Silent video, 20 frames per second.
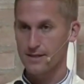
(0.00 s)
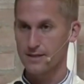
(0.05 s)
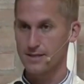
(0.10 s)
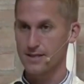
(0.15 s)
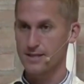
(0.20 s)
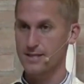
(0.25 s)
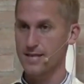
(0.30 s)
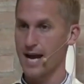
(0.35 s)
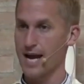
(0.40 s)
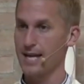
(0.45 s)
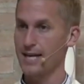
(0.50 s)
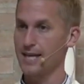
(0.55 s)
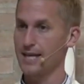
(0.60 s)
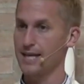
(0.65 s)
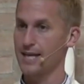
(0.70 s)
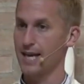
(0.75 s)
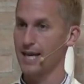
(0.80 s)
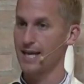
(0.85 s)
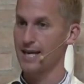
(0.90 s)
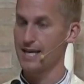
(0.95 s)
Society
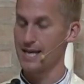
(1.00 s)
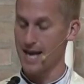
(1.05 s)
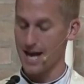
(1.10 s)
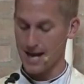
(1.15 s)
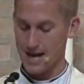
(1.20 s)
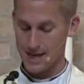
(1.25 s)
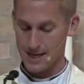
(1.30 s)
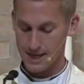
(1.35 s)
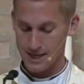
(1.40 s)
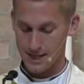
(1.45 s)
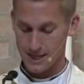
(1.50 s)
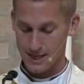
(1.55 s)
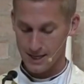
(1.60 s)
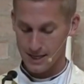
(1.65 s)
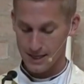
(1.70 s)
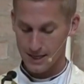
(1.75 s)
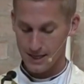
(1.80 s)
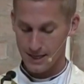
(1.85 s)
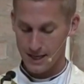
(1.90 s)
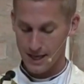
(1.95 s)
cannot
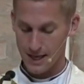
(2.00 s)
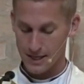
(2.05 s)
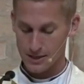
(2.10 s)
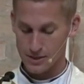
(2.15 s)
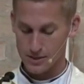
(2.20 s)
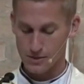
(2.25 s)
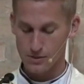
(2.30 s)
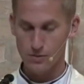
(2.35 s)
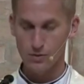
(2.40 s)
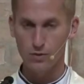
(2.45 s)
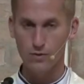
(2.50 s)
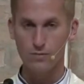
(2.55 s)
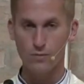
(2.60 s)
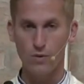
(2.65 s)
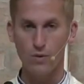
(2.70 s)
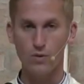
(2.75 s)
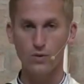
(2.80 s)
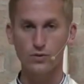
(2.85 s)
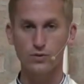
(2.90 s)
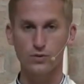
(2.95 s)
exclude
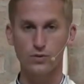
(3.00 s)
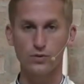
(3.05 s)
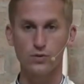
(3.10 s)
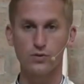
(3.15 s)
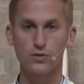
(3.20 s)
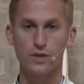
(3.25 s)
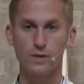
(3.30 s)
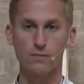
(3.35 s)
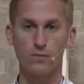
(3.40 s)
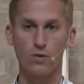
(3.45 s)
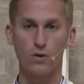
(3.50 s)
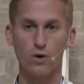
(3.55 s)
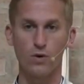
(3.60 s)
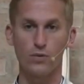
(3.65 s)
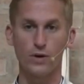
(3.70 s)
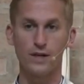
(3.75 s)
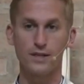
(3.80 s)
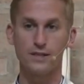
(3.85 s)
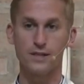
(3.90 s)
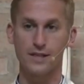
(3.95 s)
moral truths and moral
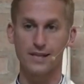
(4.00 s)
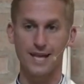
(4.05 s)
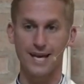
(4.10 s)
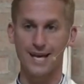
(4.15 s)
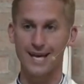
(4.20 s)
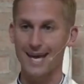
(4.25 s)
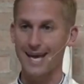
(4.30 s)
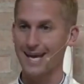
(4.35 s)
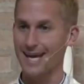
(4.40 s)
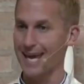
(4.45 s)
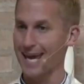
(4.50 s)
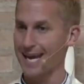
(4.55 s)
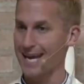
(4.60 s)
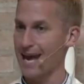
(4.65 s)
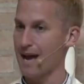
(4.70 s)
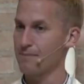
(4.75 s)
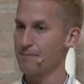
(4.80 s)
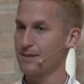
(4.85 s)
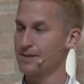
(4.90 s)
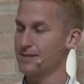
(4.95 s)
reasoning. It
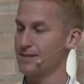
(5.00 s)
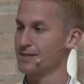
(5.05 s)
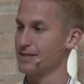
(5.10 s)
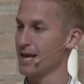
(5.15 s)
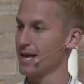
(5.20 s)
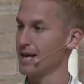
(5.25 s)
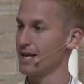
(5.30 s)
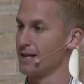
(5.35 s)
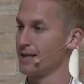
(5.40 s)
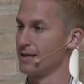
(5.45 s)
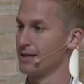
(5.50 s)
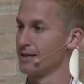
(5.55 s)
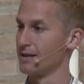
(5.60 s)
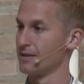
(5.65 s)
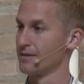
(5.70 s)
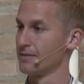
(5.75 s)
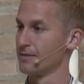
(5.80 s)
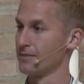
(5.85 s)
cannot be sustained.